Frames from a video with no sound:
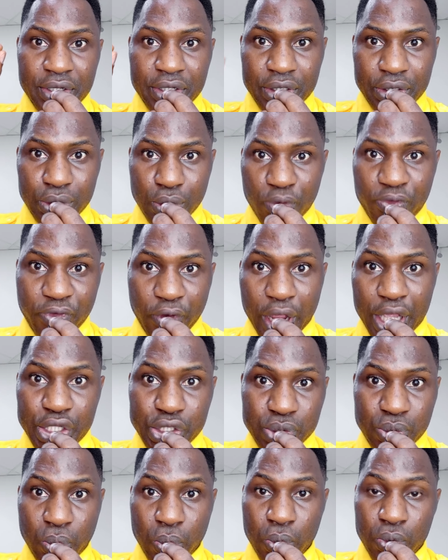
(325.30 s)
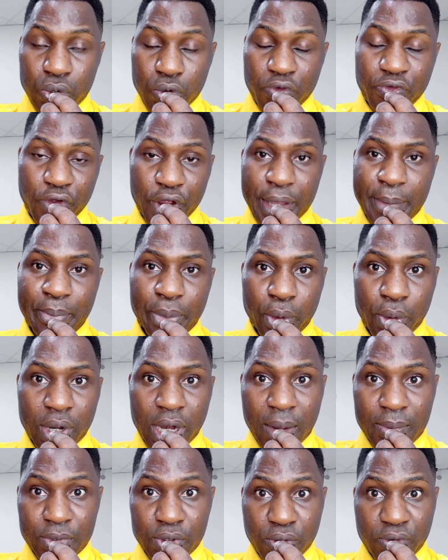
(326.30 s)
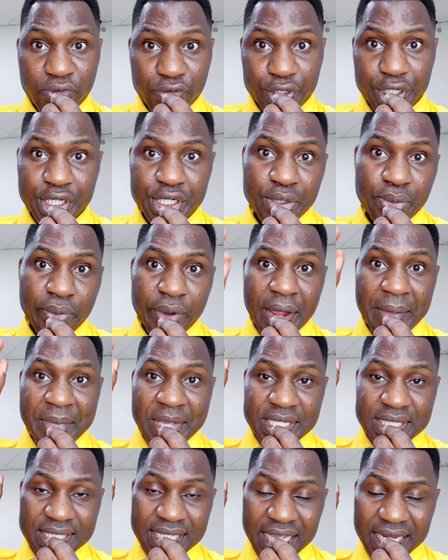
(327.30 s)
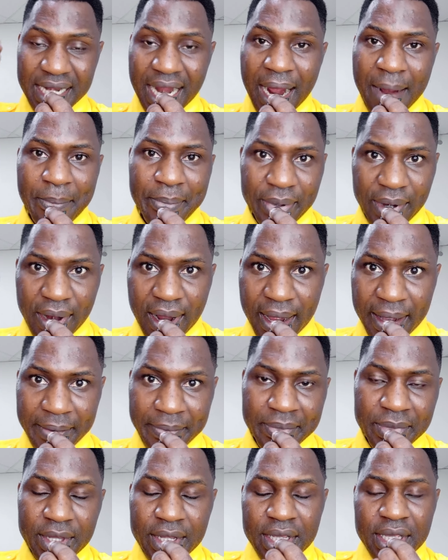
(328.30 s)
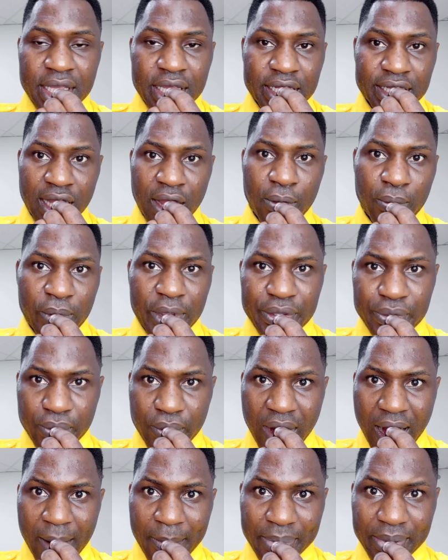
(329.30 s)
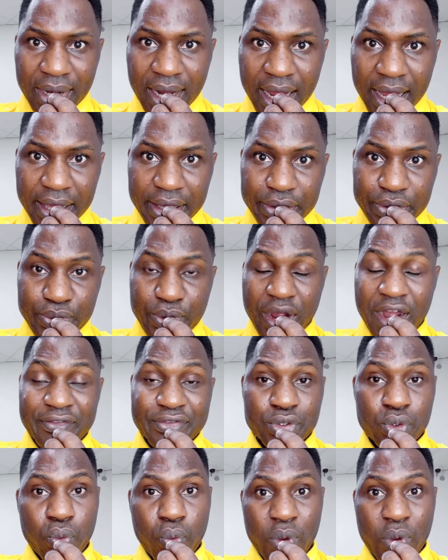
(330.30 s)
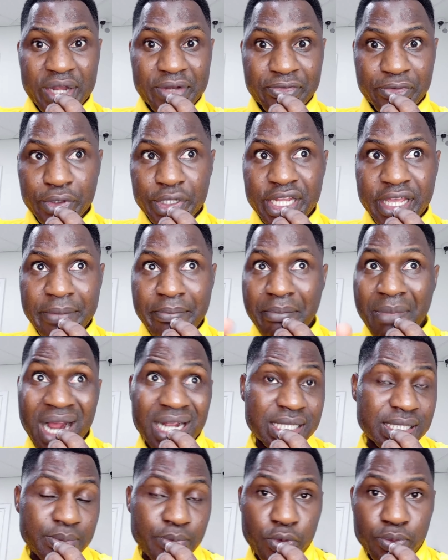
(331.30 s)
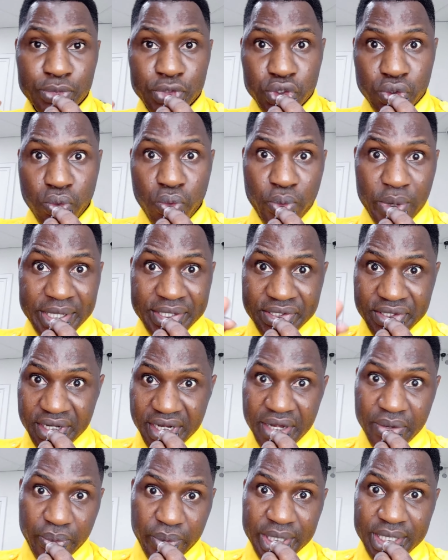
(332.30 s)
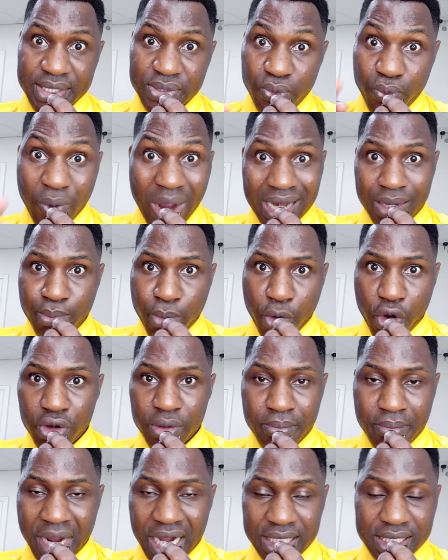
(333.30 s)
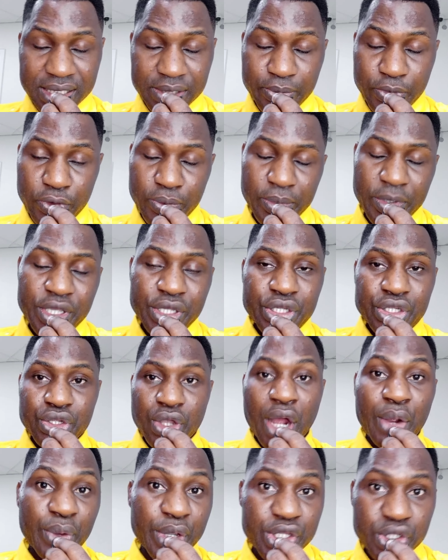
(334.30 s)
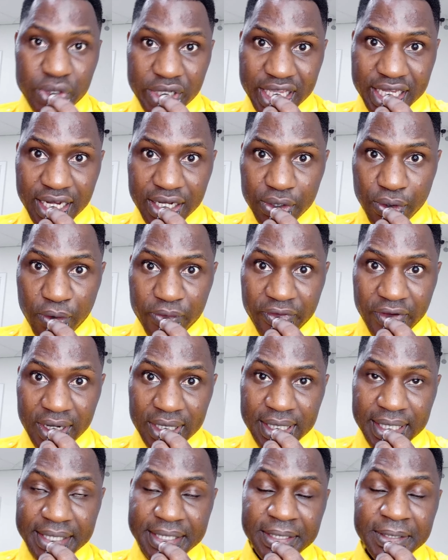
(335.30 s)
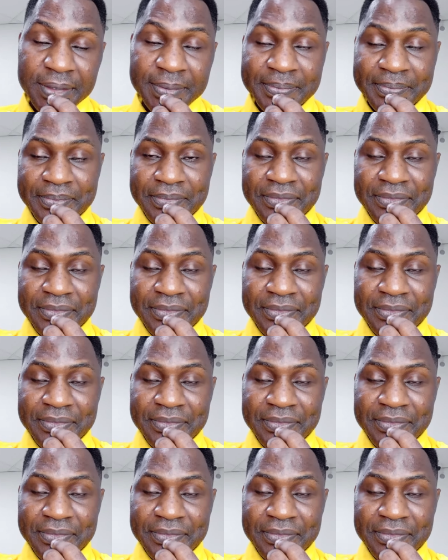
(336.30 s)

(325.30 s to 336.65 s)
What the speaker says: Look for a school, look for a program, look for the requirements, then apply. Now, when you apply, you have to wait for them. Maximum 2 weeks, 3 weeks, 1 month maximum, you are going to get an offer letter.